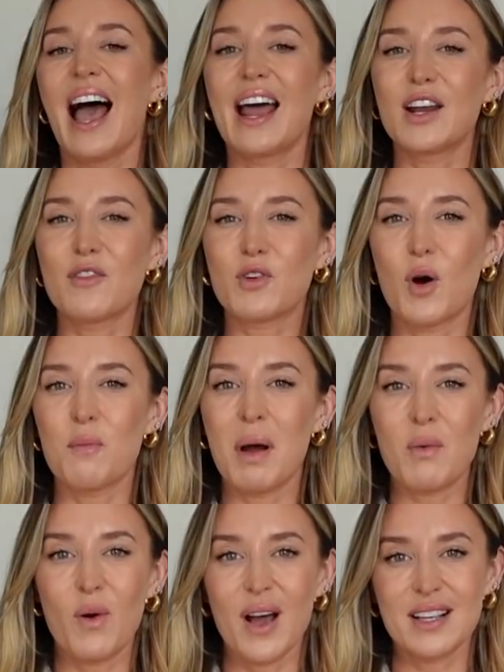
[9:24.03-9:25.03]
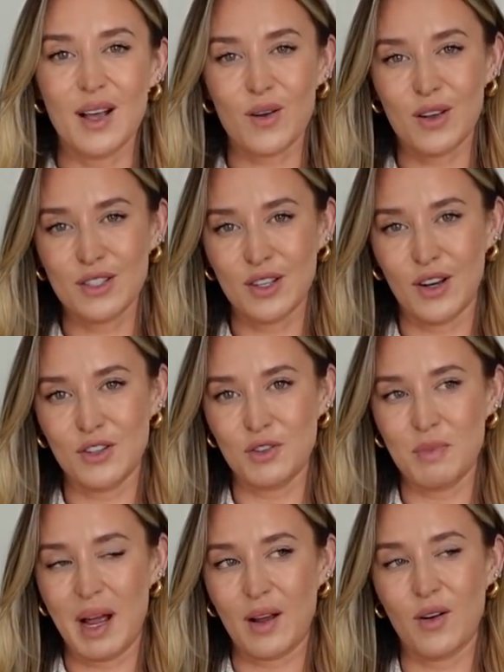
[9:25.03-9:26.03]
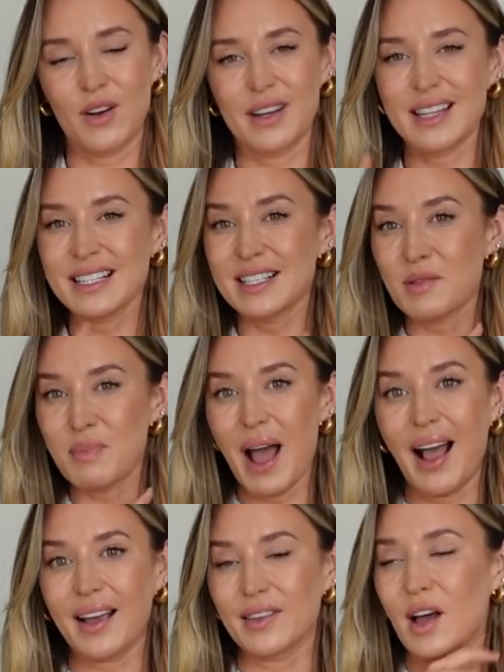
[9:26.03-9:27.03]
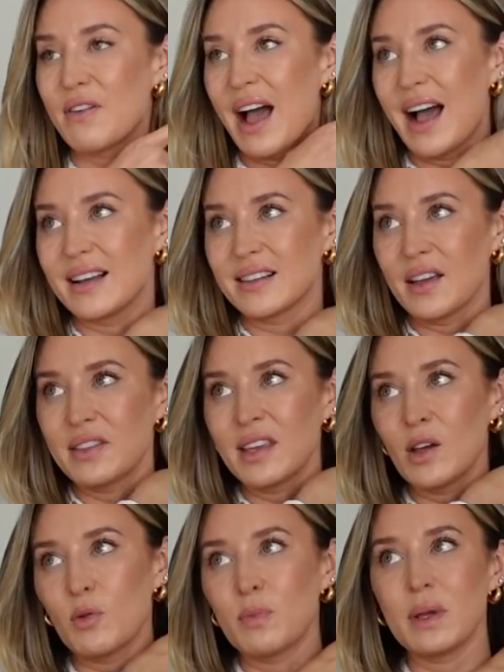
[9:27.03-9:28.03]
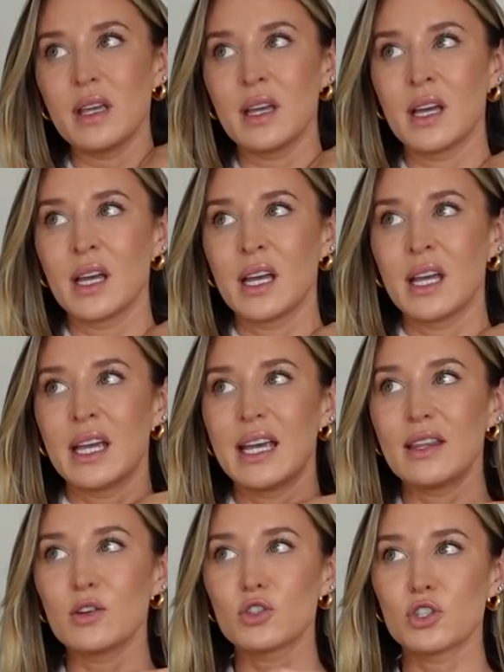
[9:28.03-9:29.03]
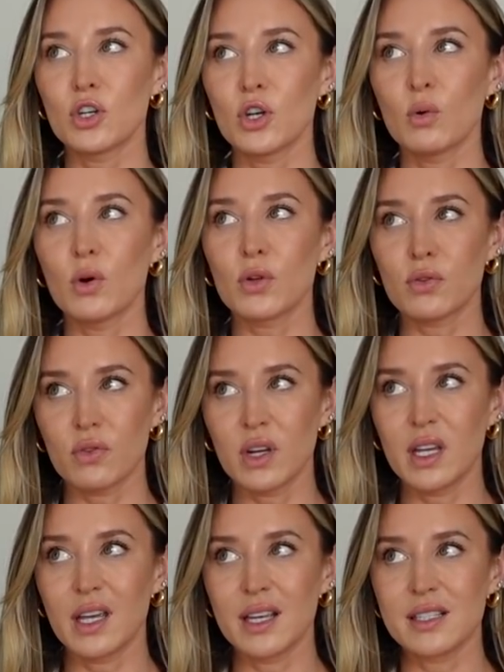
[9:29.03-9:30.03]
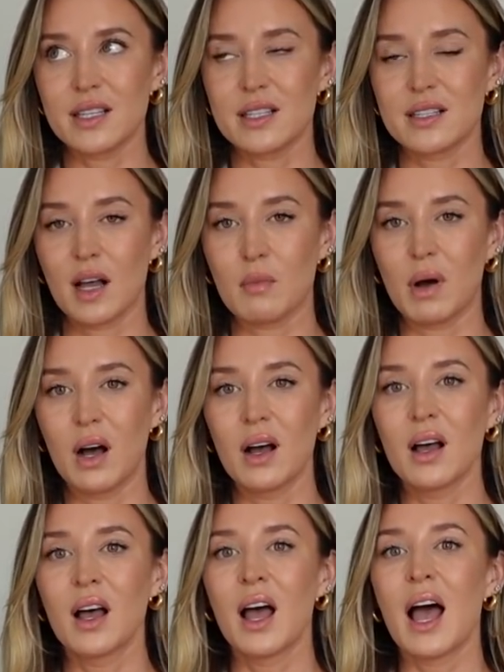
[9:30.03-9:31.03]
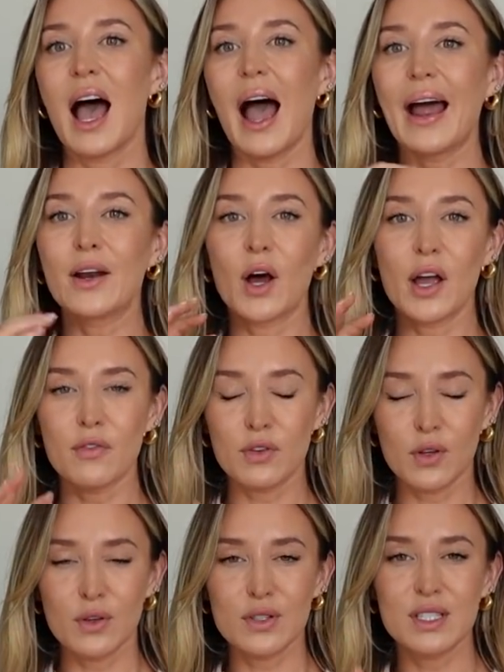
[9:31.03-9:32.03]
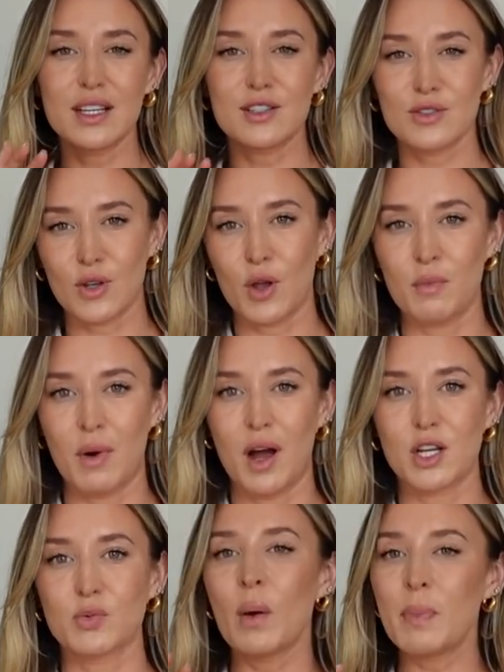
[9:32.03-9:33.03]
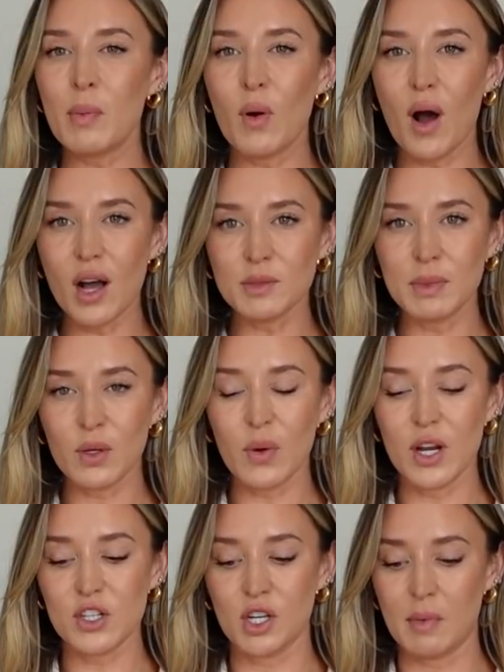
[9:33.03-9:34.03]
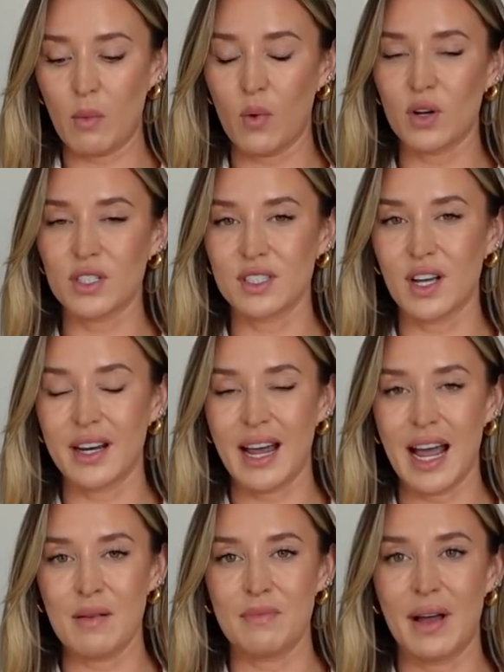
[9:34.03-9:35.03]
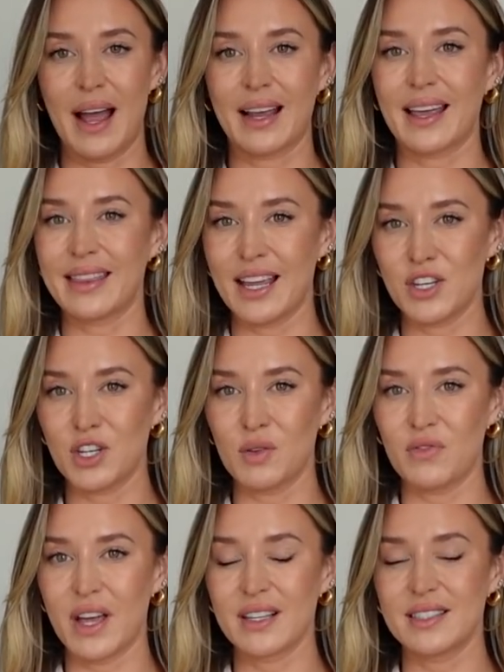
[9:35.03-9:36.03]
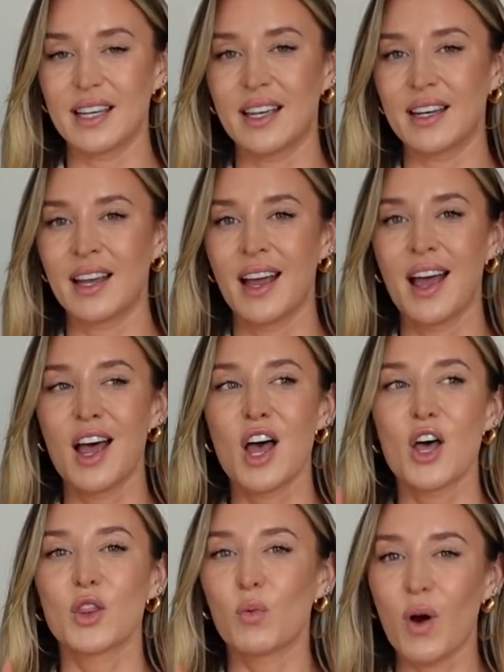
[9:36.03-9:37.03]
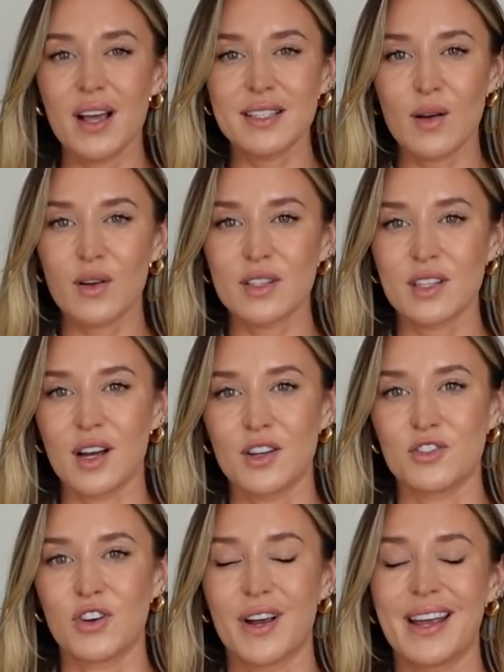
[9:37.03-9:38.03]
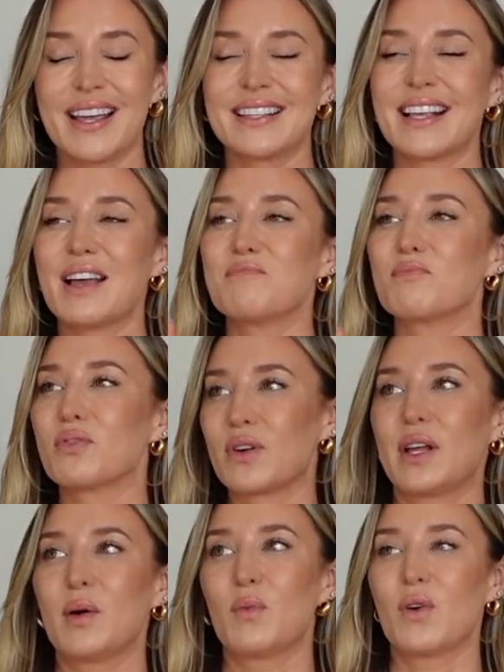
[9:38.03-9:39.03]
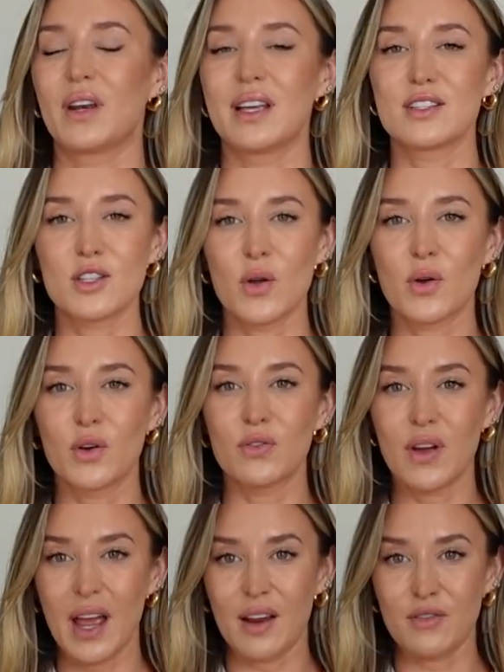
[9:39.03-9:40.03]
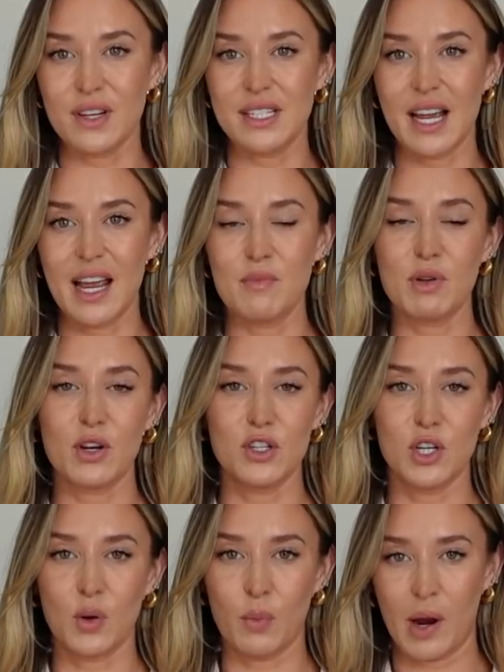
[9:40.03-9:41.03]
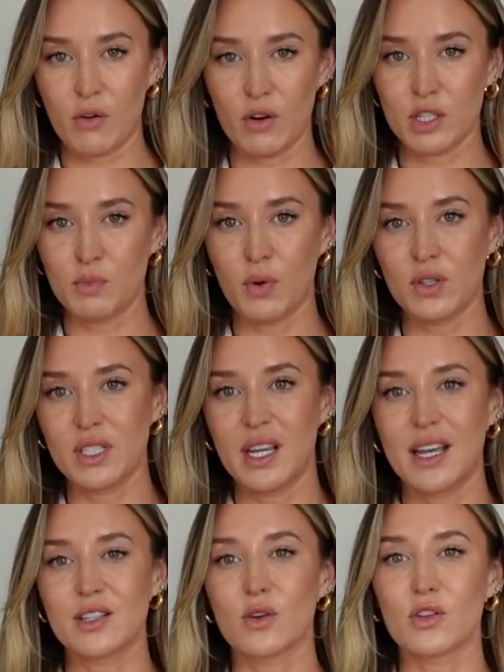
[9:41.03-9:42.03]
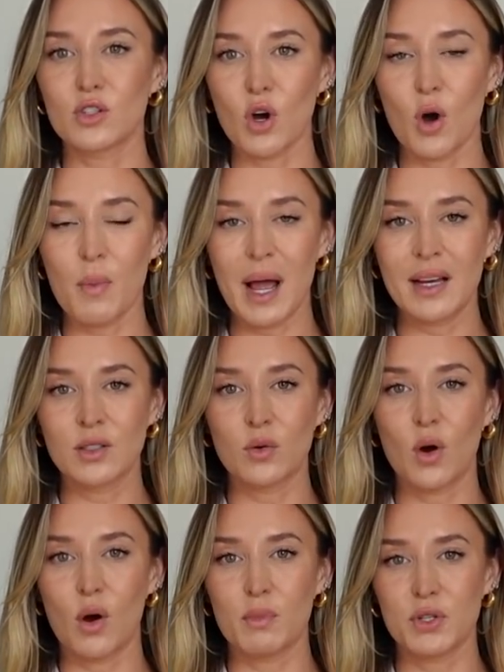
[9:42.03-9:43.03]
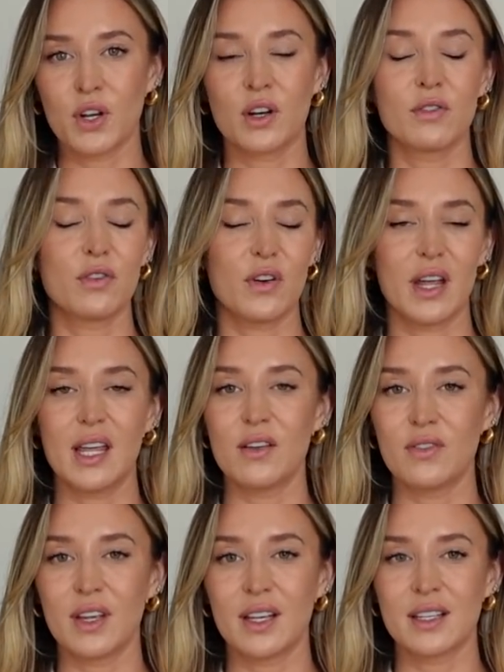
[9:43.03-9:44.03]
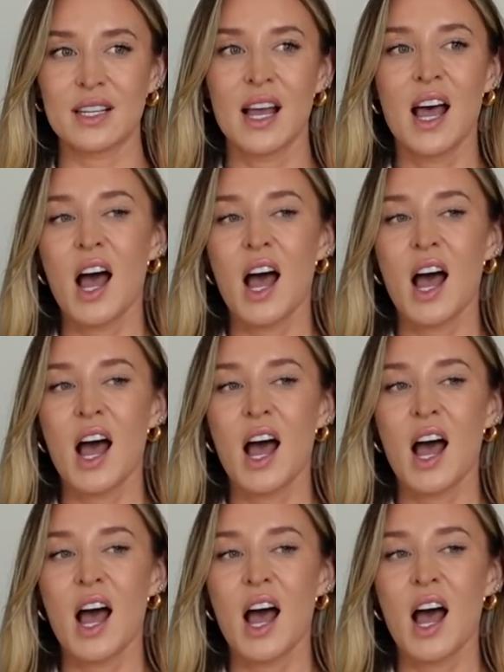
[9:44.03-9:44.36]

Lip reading: And I've got my YSL Cassandra bag on. This is a bag that I've had, I think it will be either 2 or 3 years this summer, and I have used it so much. When people ask me the question about what designer handbag they should invest in, The YSL Cassandra is a brilliant one. It's so good for every day because you can wear it cross body. It's got the top handle option for evenings.